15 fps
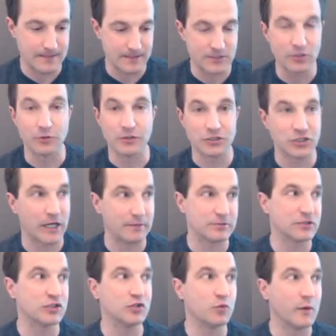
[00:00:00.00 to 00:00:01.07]
soda
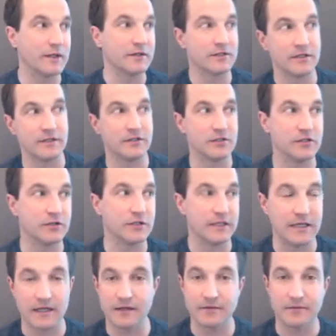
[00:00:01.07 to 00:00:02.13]
shops that you went into to
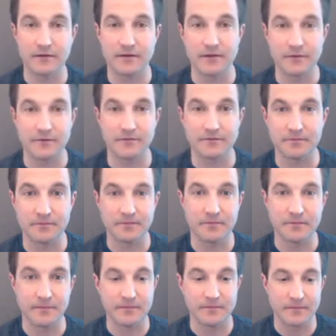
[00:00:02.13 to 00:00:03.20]
get,
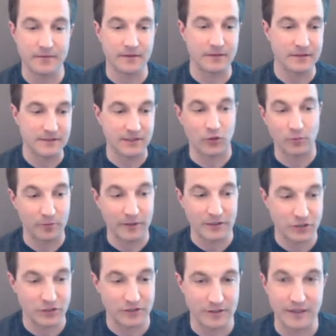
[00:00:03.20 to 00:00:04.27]

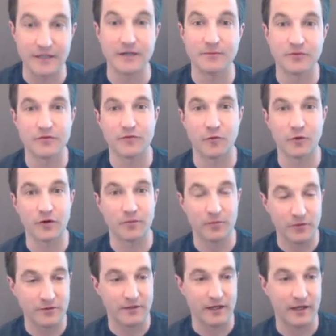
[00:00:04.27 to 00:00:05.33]
celebration items for your
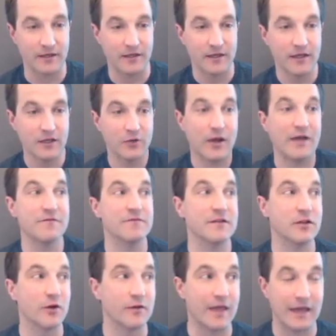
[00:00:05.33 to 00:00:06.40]
birthday. You don't have
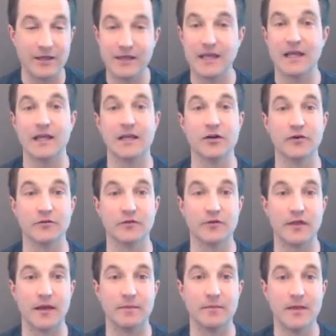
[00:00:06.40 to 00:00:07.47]
video of that. You can't interview
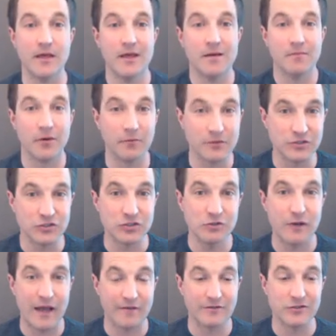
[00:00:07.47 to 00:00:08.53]
them. But what you
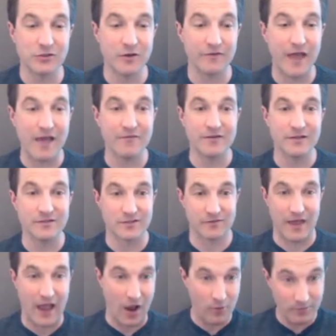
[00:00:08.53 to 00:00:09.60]
do have is you have evidence of
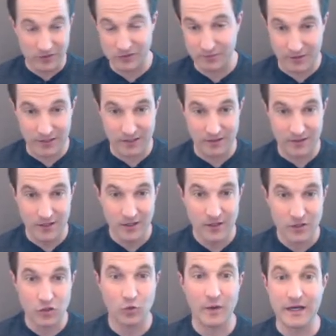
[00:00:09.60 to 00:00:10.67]
how much money
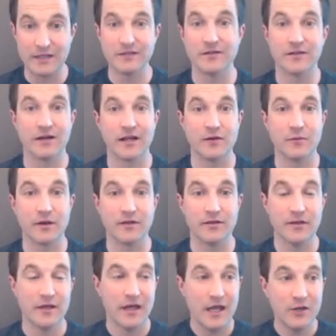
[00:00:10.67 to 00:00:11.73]
you went into the night
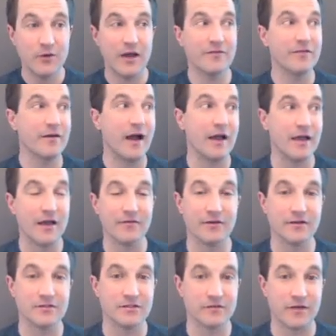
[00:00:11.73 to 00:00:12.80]
with, and you have
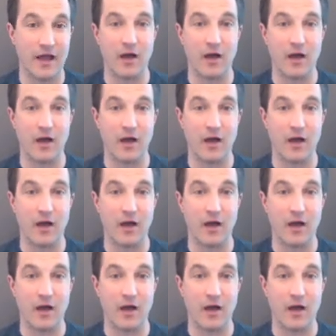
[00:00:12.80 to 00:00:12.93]
evidence of